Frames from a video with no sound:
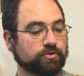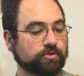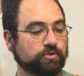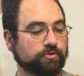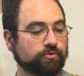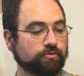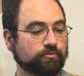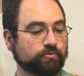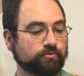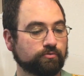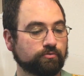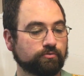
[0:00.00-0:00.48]

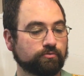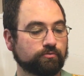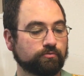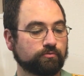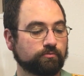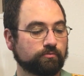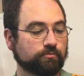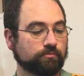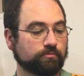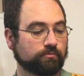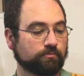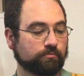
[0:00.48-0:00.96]

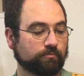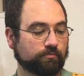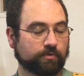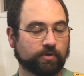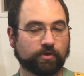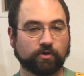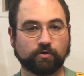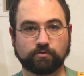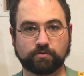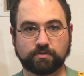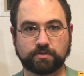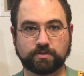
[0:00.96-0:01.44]
to
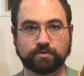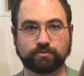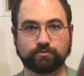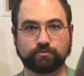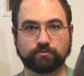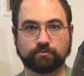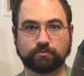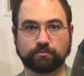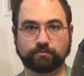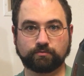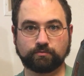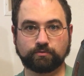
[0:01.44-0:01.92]
the old
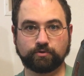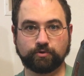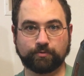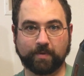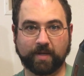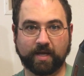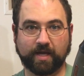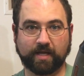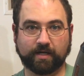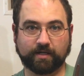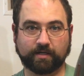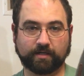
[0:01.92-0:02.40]
school
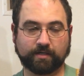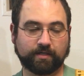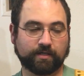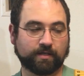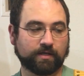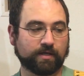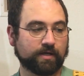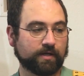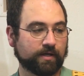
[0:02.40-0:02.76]
pneumatic.